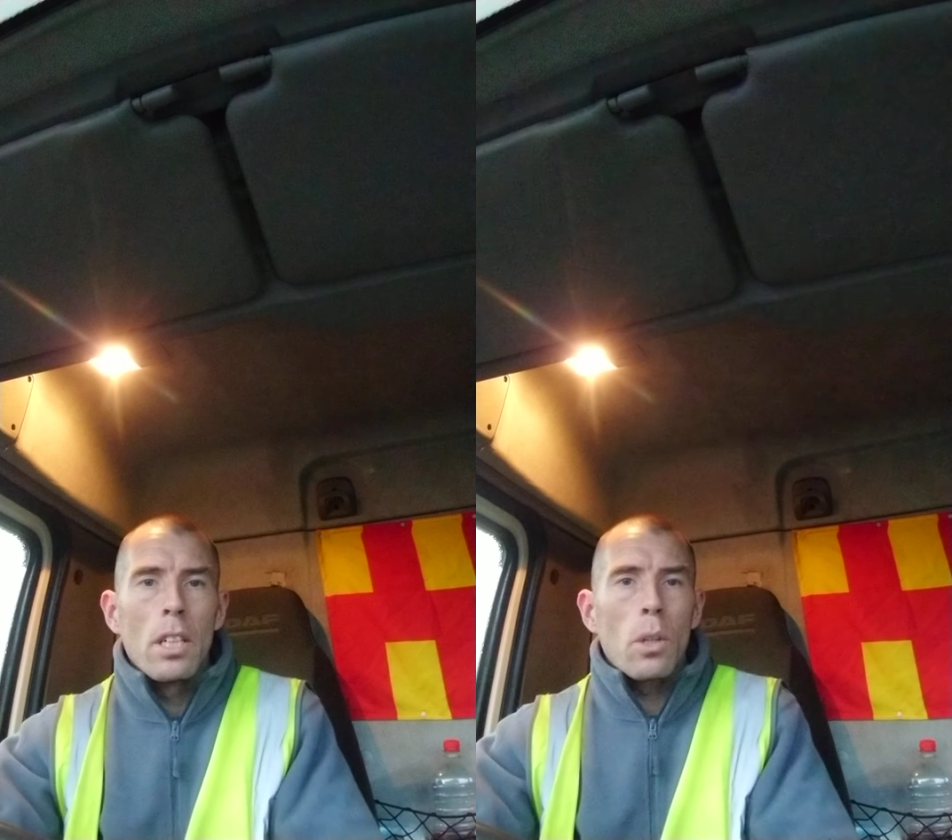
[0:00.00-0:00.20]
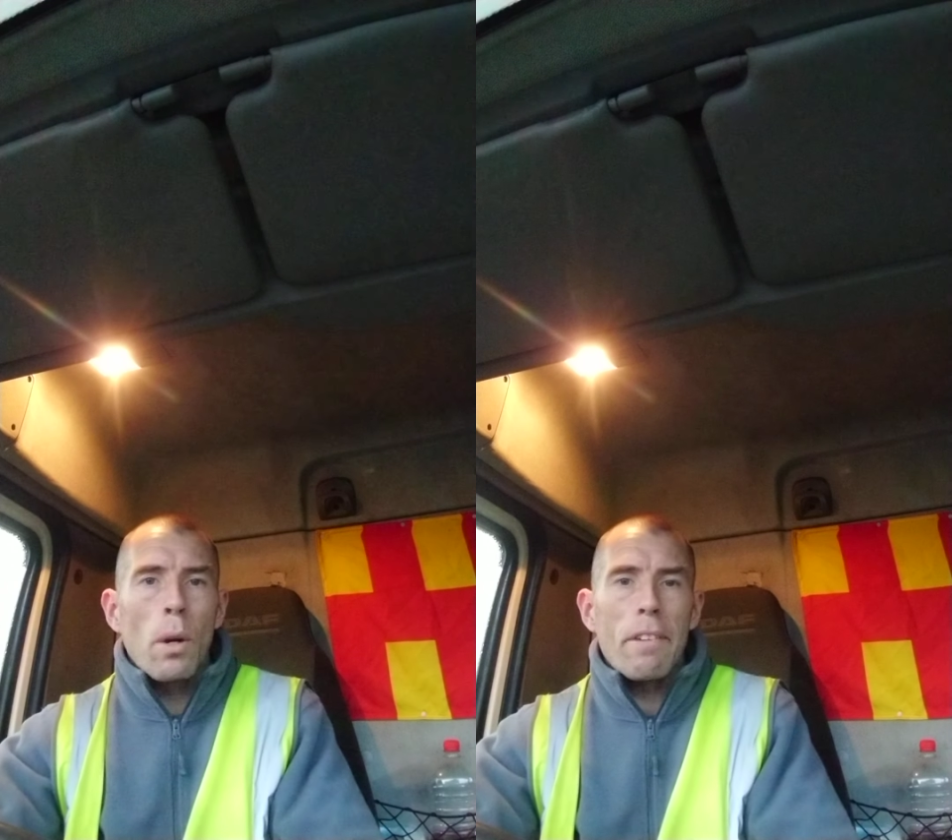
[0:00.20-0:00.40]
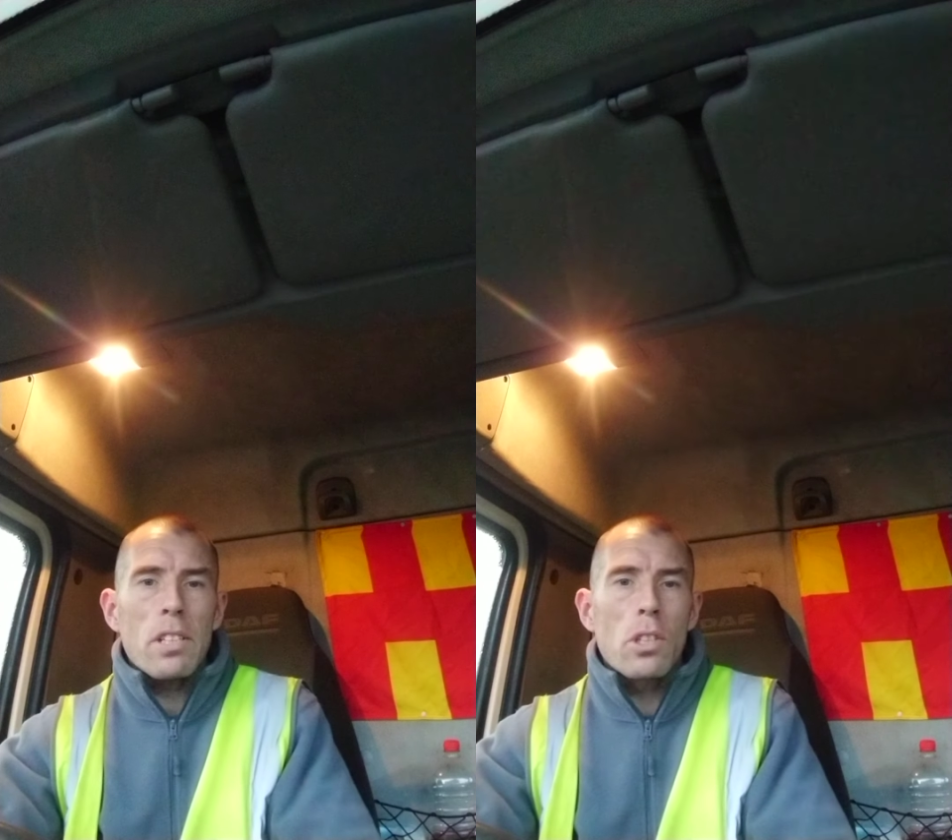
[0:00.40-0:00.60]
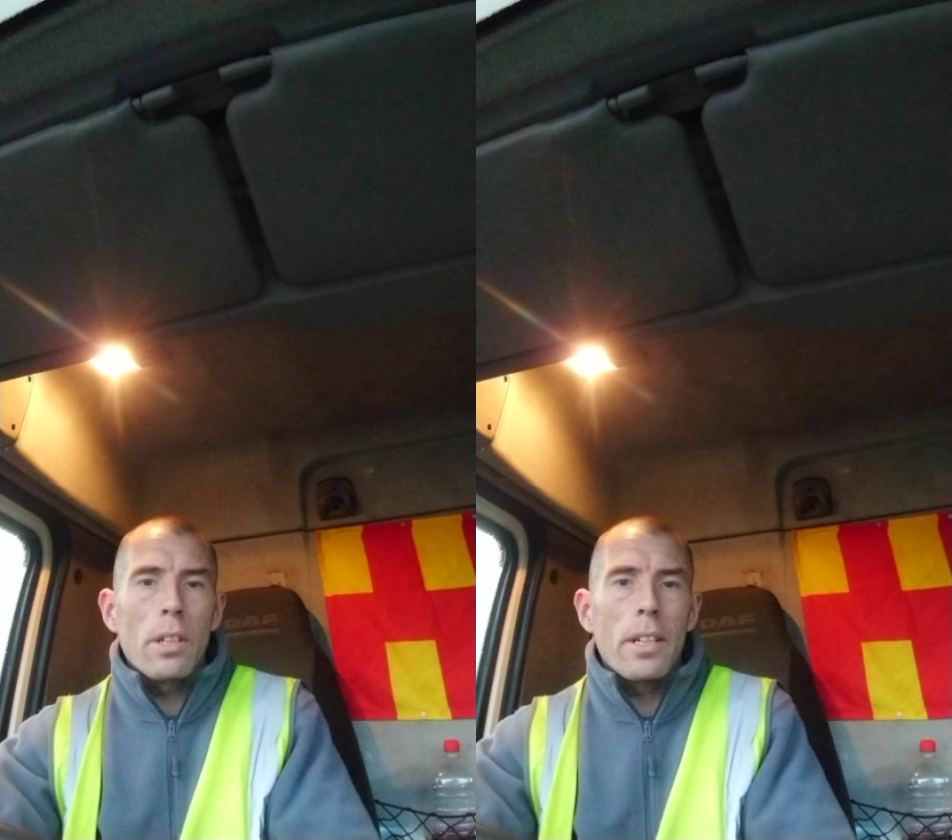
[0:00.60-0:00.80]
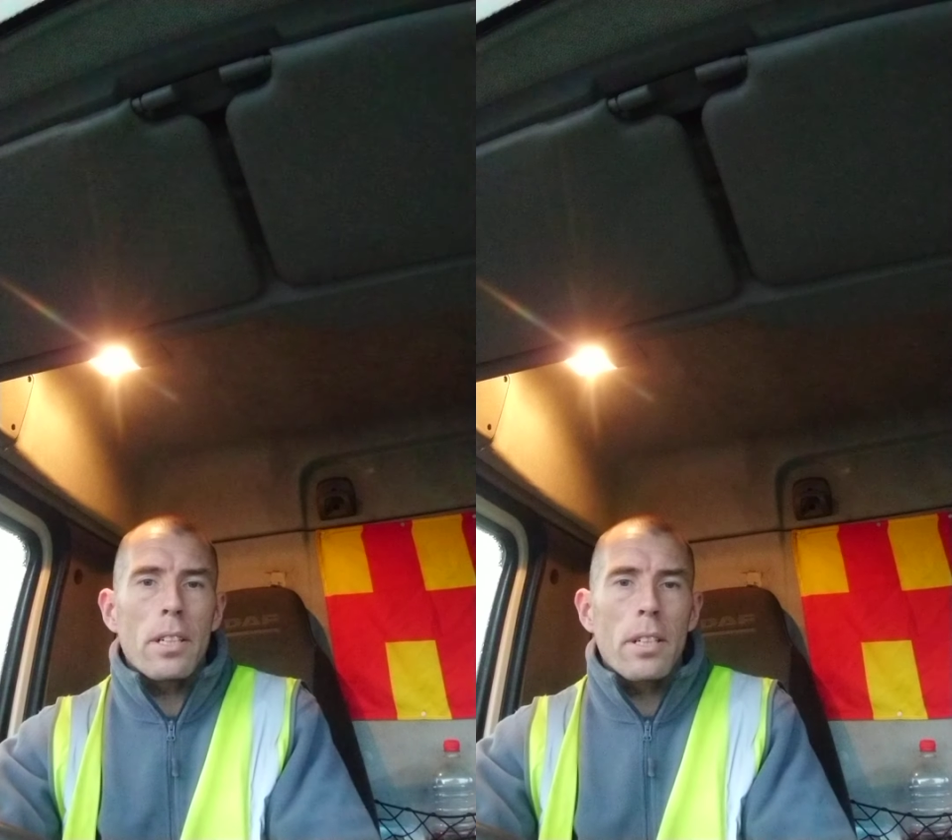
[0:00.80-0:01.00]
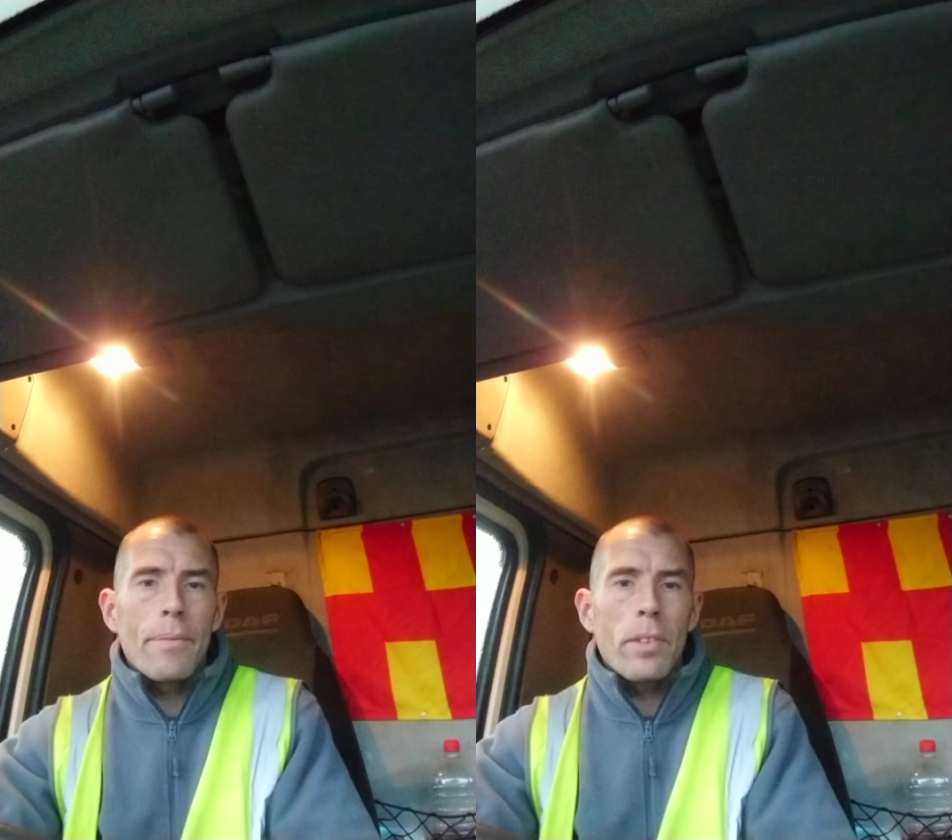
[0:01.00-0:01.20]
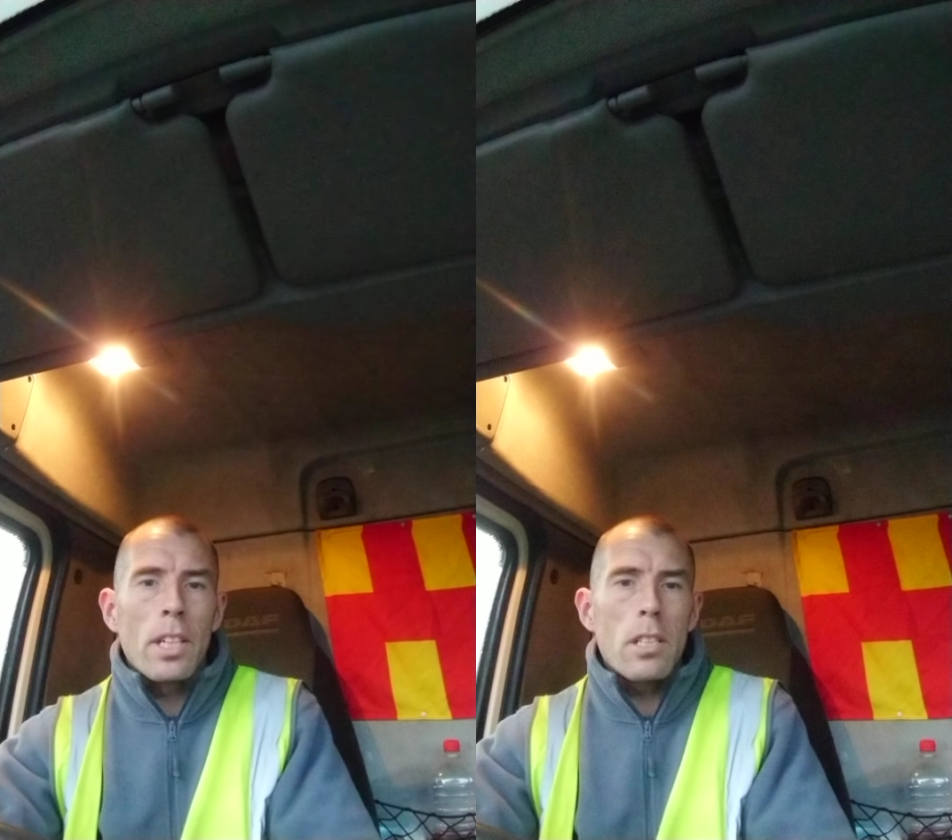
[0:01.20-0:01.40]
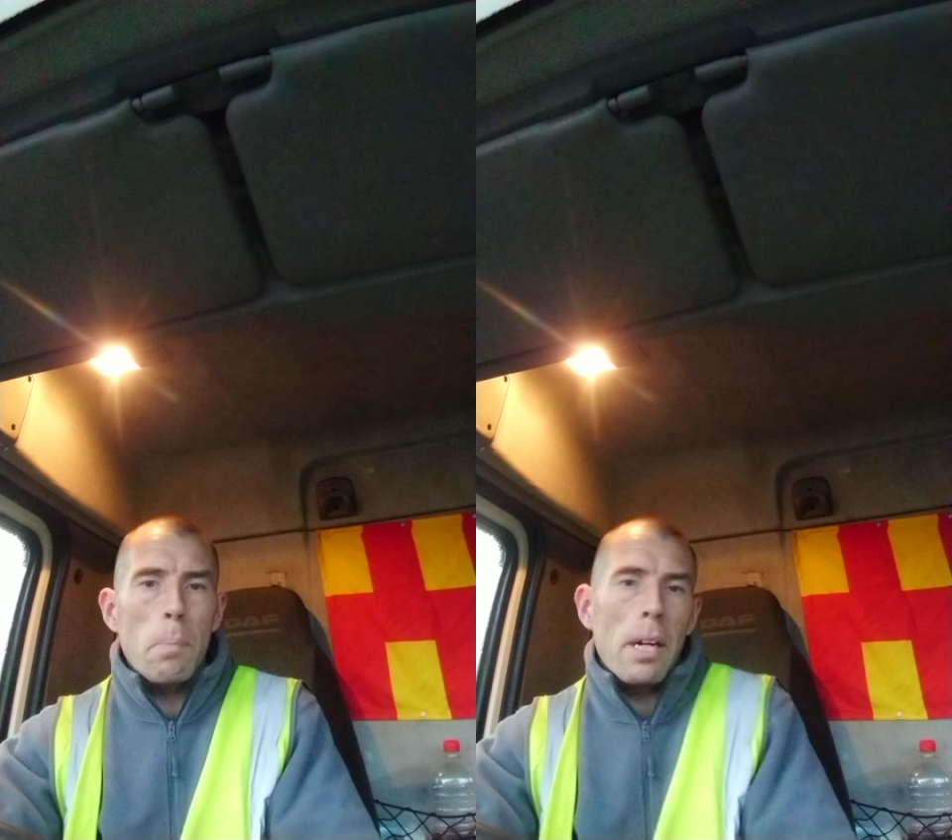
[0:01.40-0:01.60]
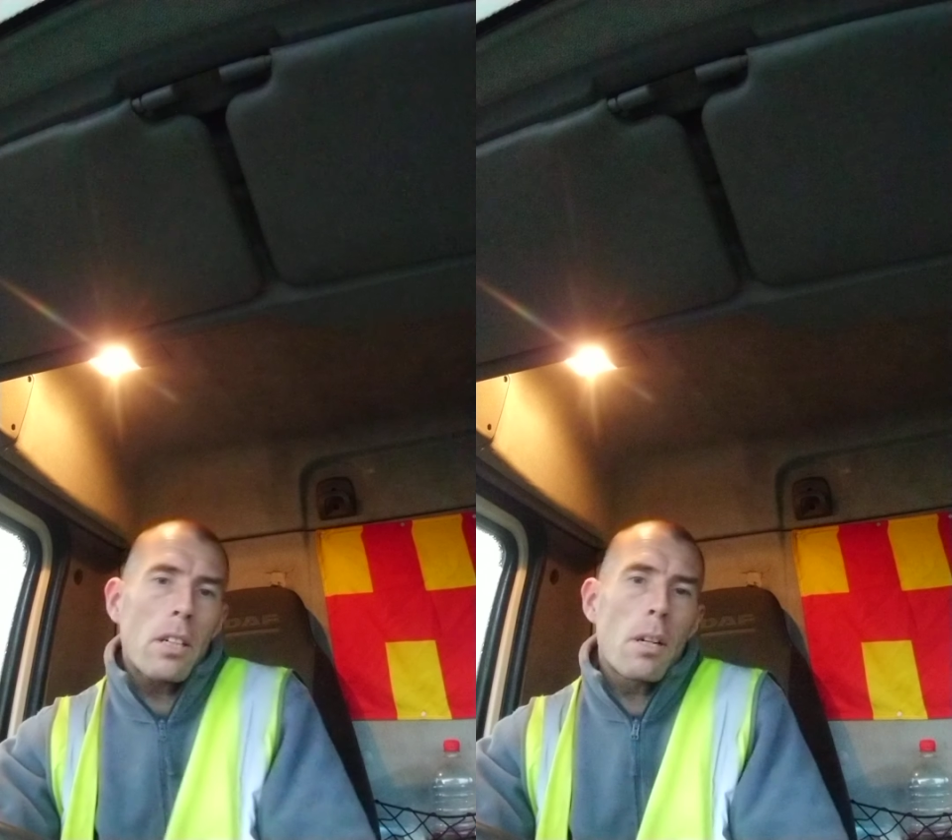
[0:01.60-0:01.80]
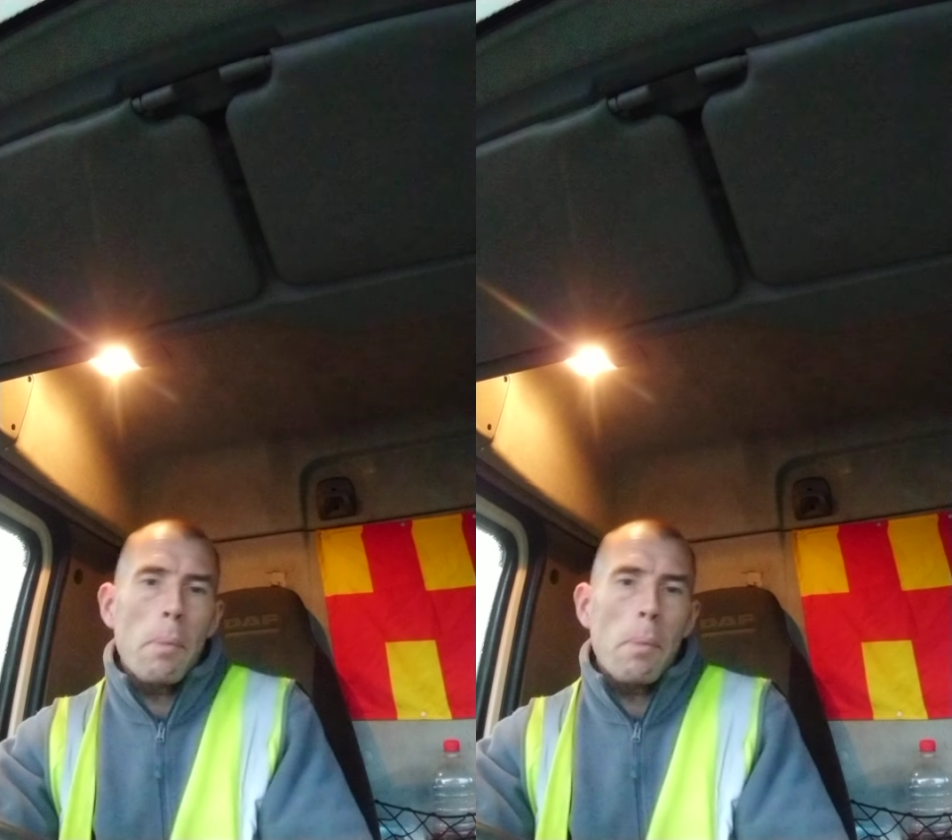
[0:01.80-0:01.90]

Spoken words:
whoever's done it needs a pat on the